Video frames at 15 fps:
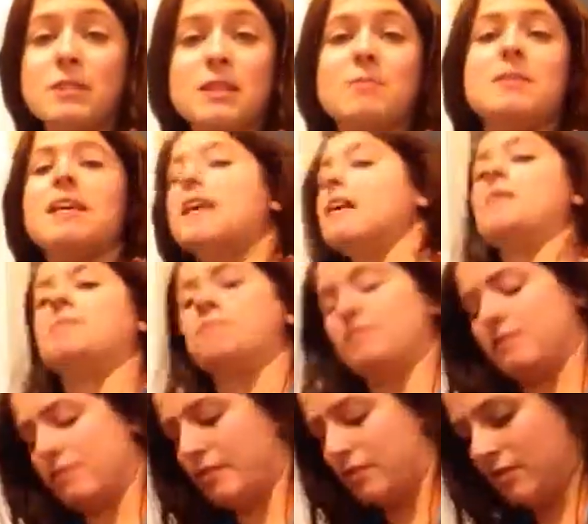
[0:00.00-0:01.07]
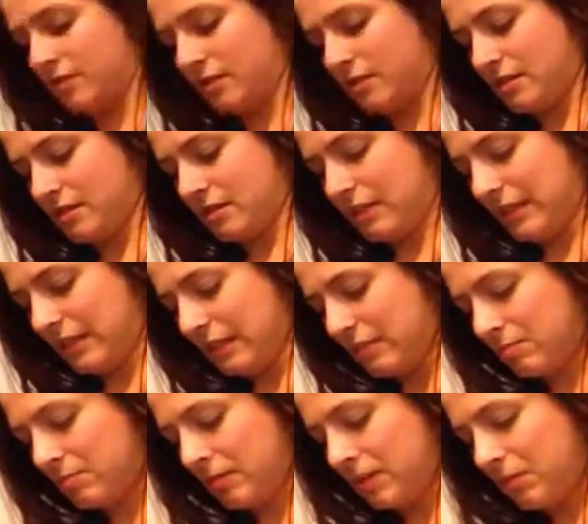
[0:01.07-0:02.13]
someday, like
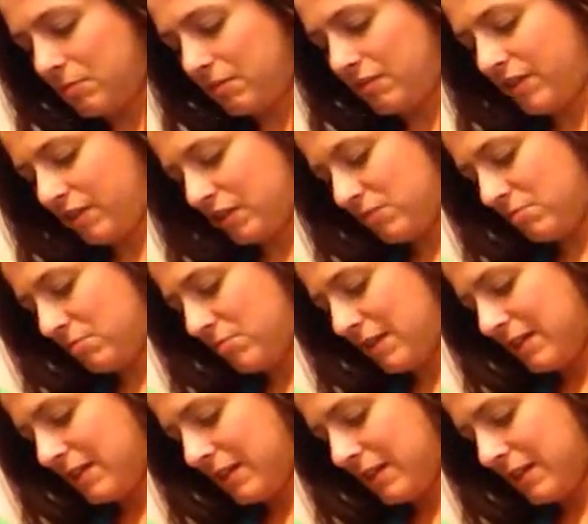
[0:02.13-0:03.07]
some of the other professional mermaids